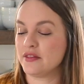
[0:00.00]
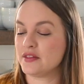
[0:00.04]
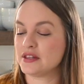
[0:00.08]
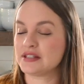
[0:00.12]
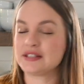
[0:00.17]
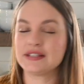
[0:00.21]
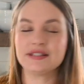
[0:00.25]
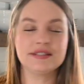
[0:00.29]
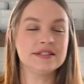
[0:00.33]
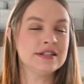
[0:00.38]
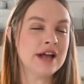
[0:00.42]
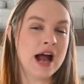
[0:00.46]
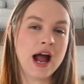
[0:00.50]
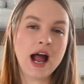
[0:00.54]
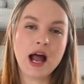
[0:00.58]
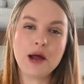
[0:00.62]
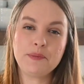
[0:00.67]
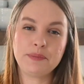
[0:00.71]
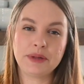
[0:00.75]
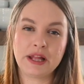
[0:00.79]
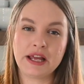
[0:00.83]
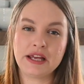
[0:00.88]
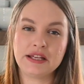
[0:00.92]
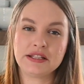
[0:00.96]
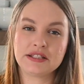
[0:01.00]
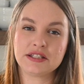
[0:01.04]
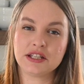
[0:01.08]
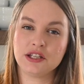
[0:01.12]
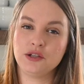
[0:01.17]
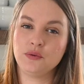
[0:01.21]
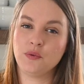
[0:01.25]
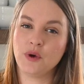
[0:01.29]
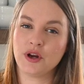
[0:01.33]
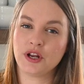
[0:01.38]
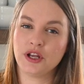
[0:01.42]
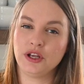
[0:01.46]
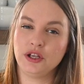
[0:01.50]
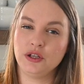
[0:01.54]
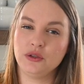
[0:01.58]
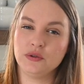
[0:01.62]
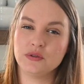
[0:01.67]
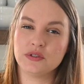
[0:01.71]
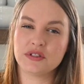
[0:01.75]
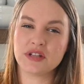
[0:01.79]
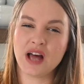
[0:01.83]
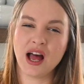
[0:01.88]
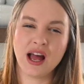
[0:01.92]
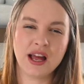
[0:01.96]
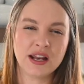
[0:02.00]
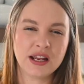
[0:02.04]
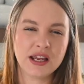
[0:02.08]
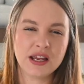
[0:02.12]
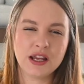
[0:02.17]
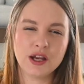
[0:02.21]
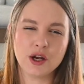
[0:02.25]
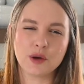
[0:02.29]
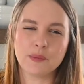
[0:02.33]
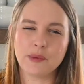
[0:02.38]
This is not a place that you want to use honey